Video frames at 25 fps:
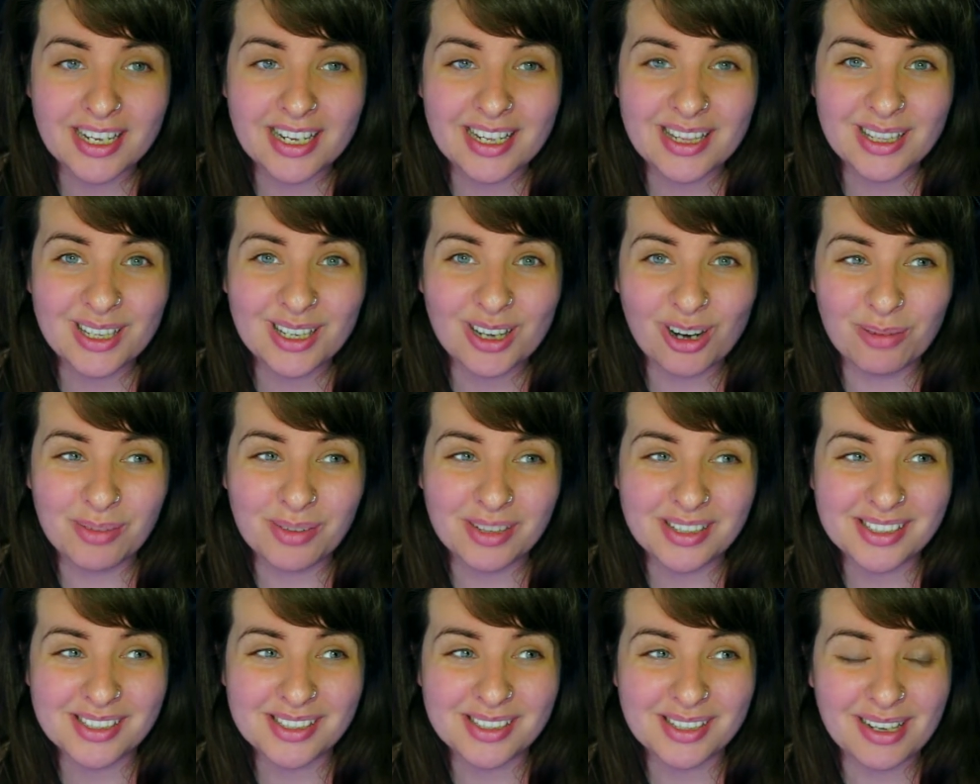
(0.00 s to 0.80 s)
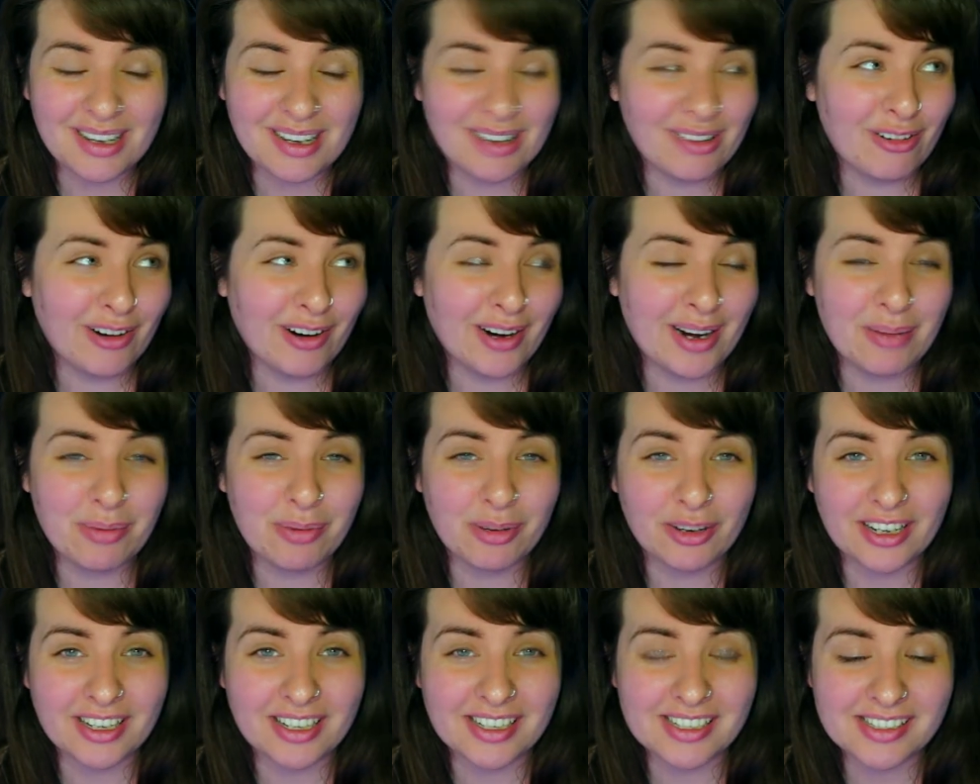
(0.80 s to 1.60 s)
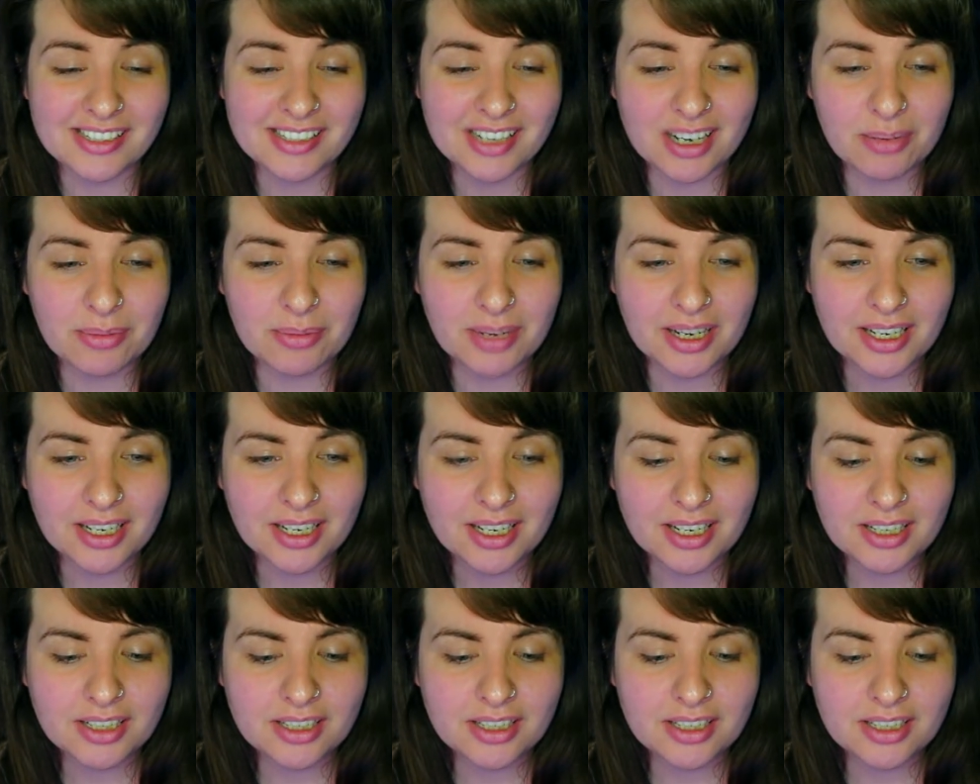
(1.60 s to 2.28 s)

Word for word: in the comments, or anybody can tell me.